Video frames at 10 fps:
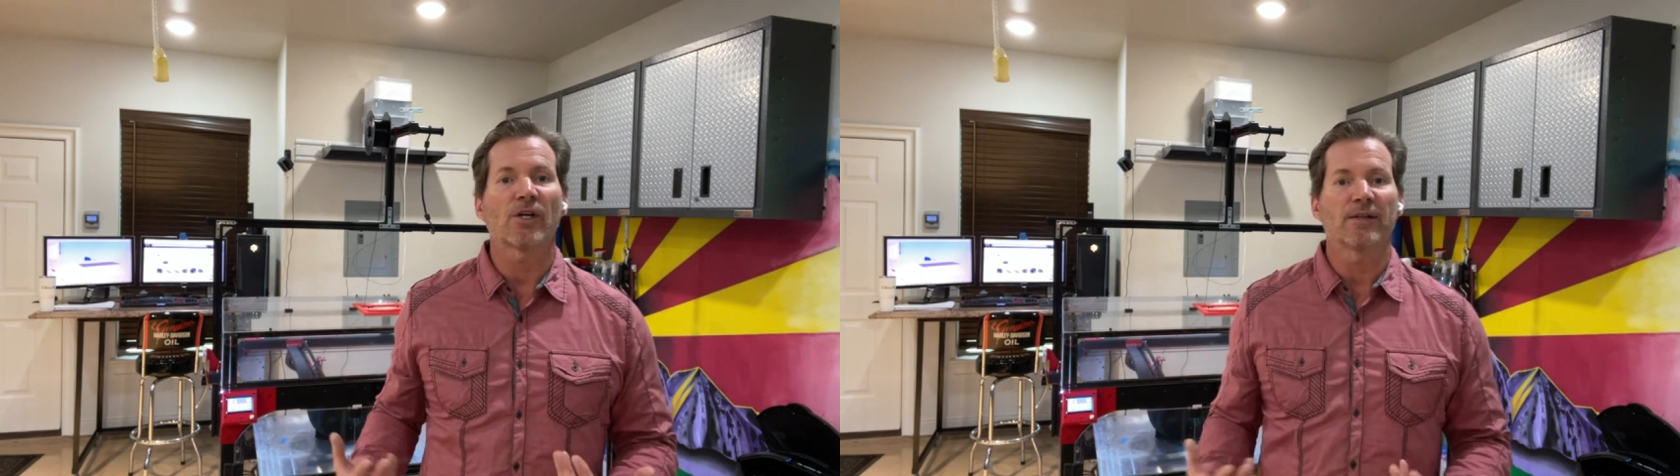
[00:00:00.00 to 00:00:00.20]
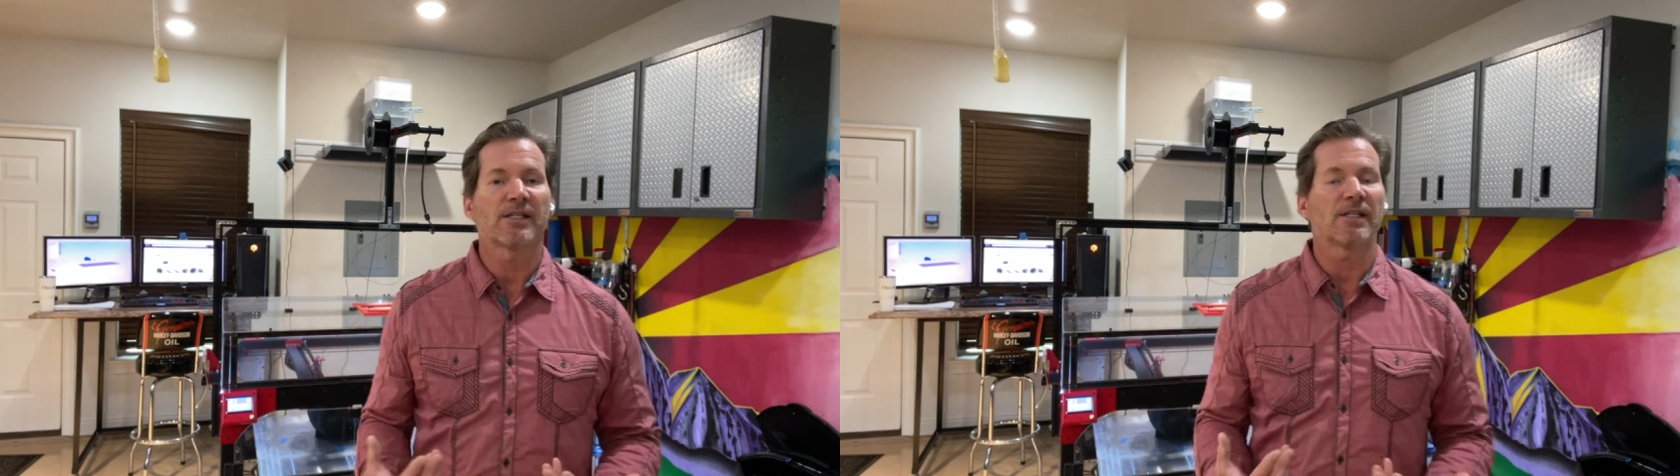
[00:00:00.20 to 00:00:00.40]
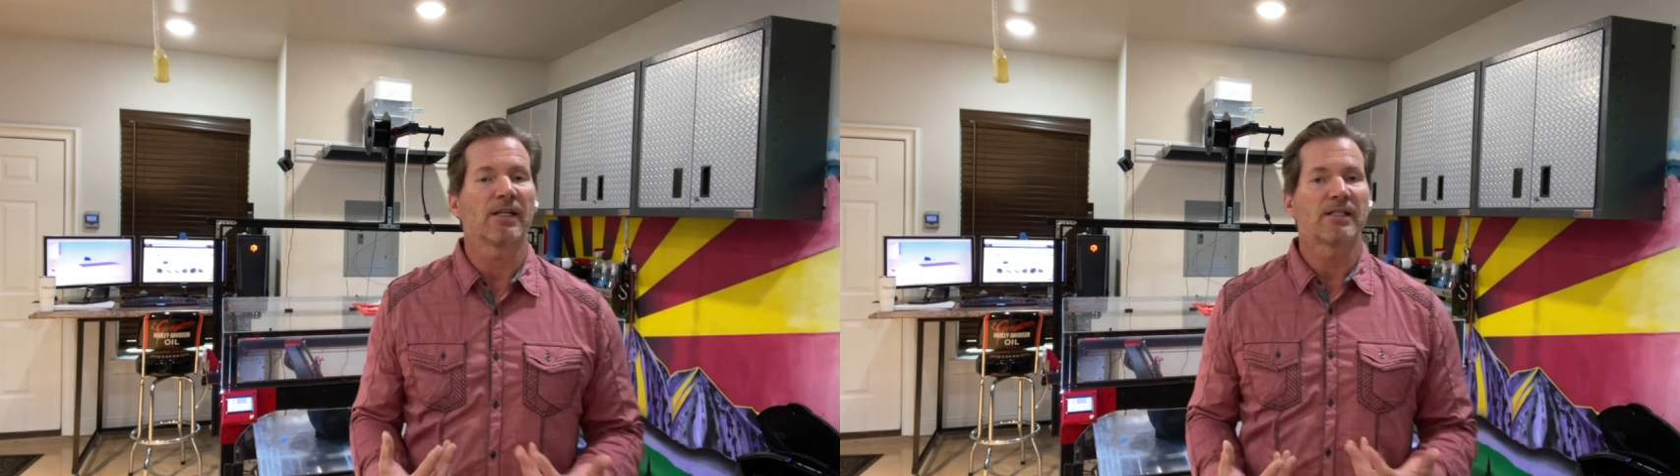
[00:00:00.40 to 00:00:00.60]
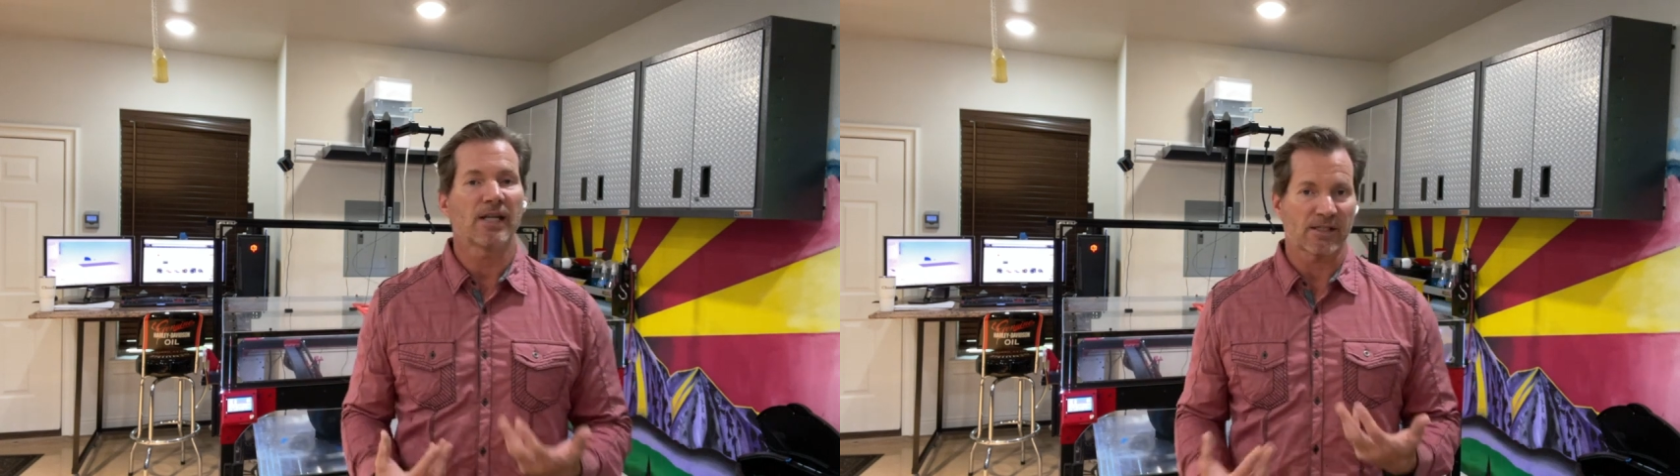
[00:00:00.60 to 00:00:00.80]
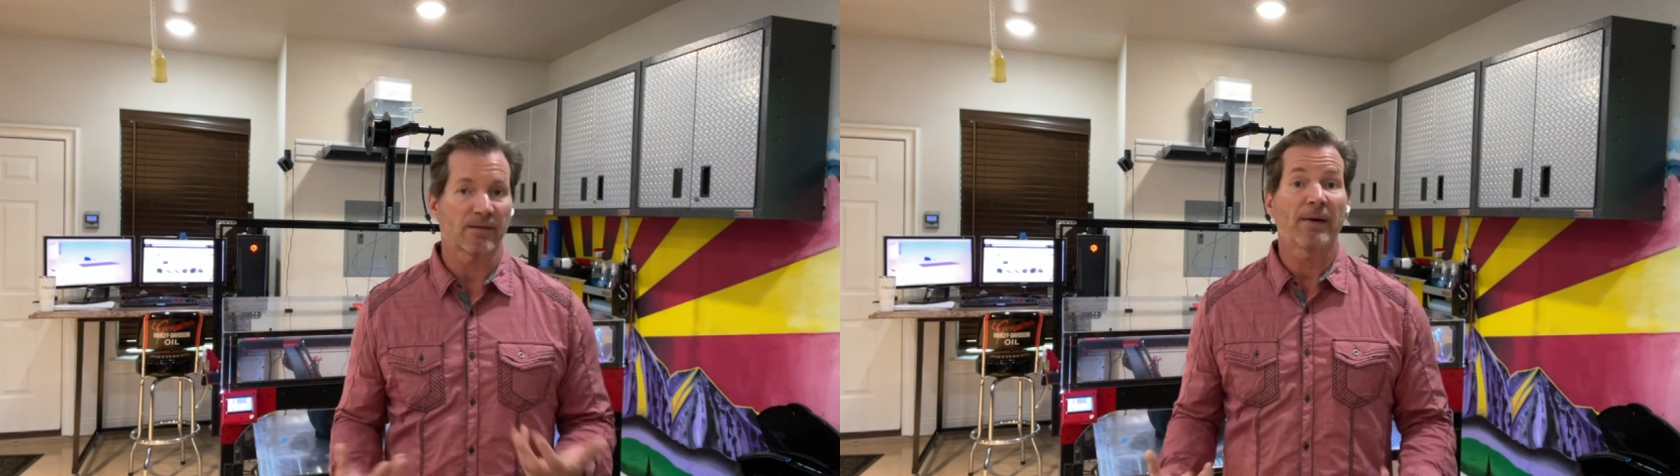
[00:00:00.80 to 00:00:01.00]
on this thing
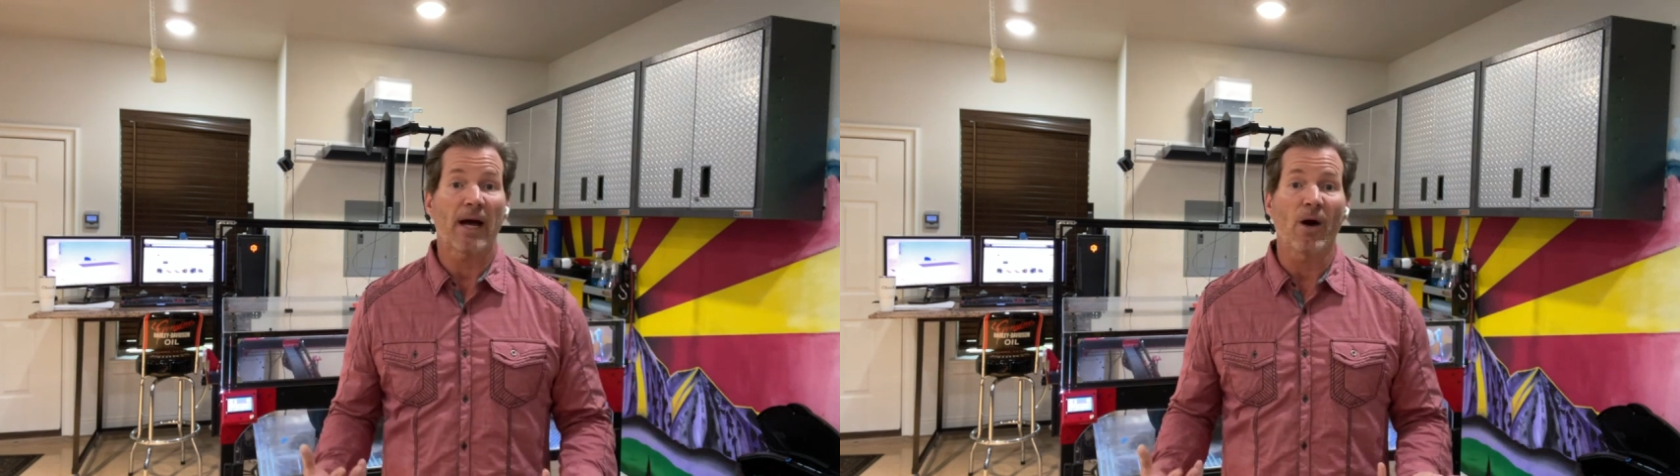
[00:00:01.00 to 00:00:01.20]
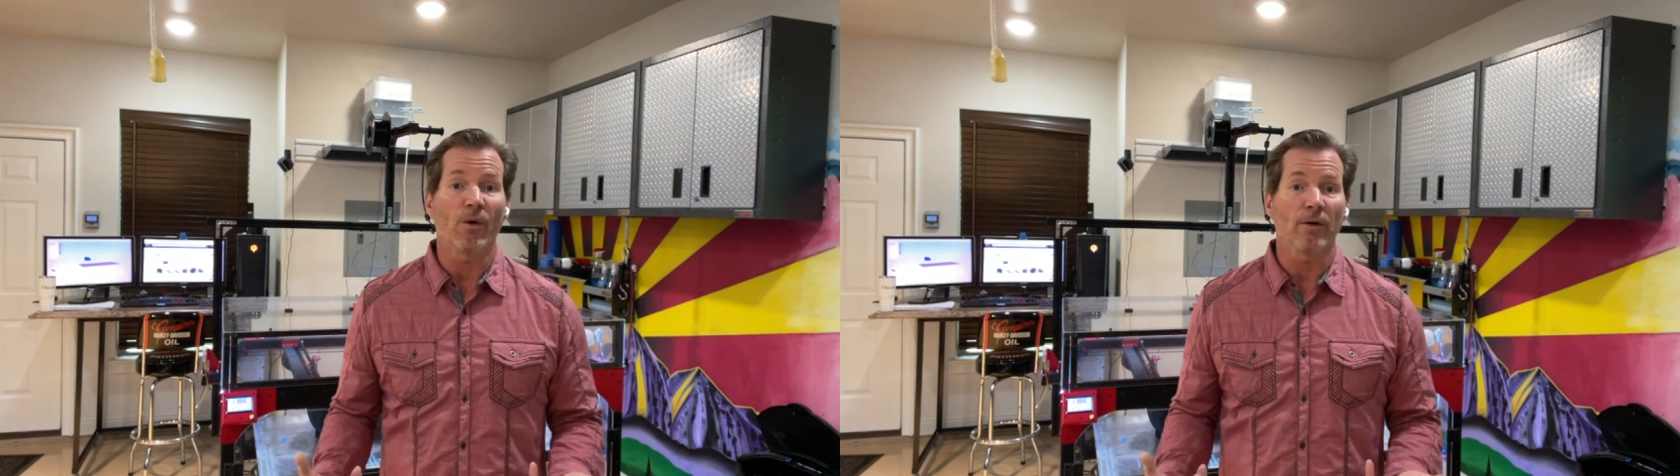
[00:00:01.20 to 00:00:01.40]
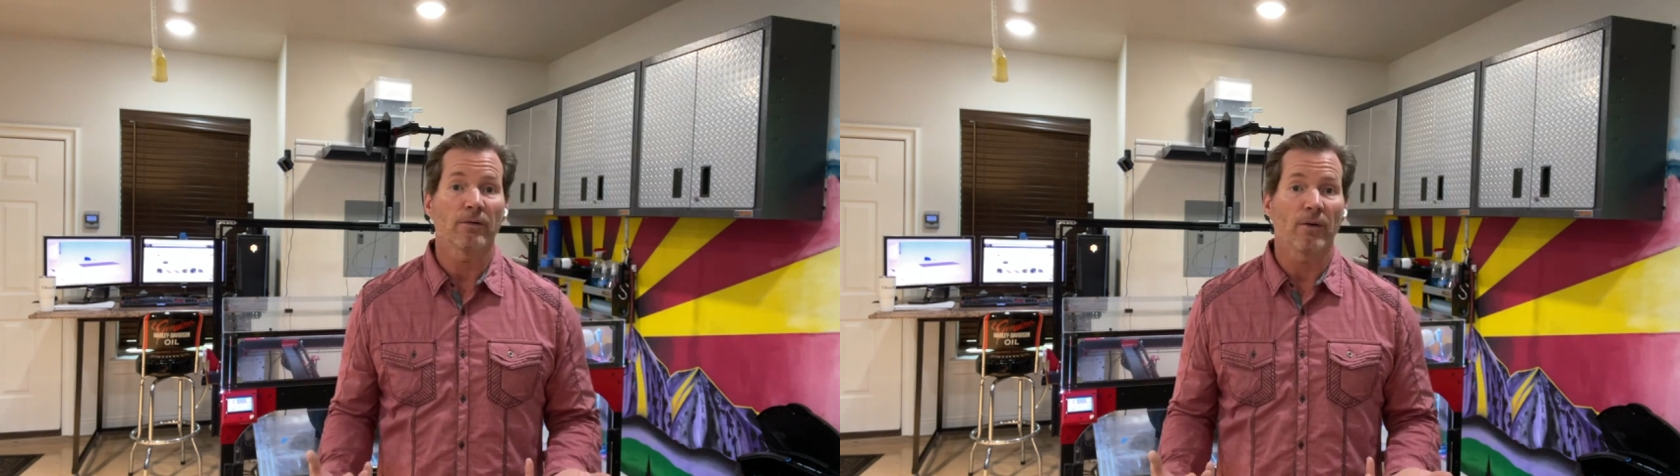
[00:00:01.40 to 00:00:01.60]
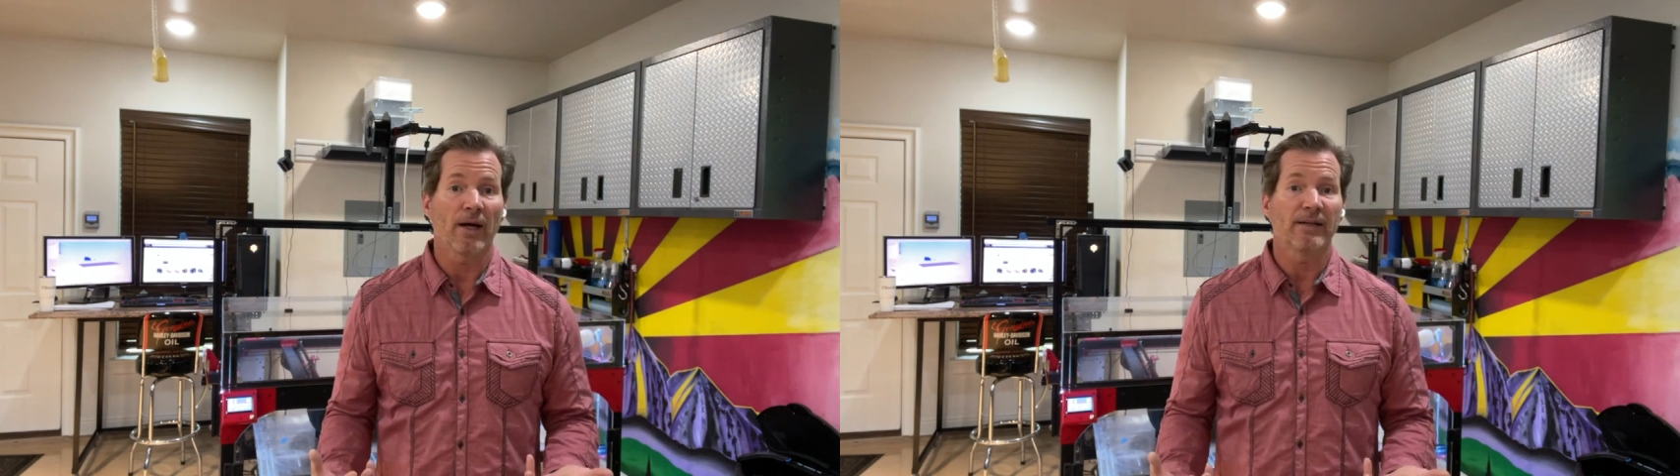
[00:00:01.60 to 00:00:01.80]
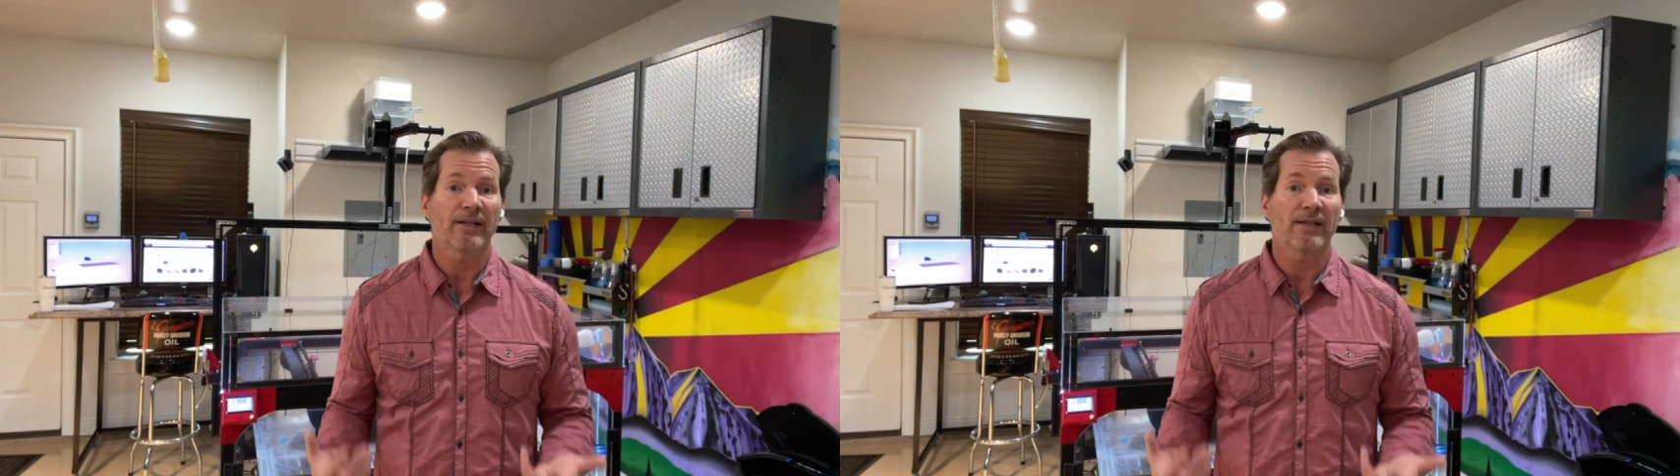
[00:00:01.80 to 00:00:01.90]
take some power, right?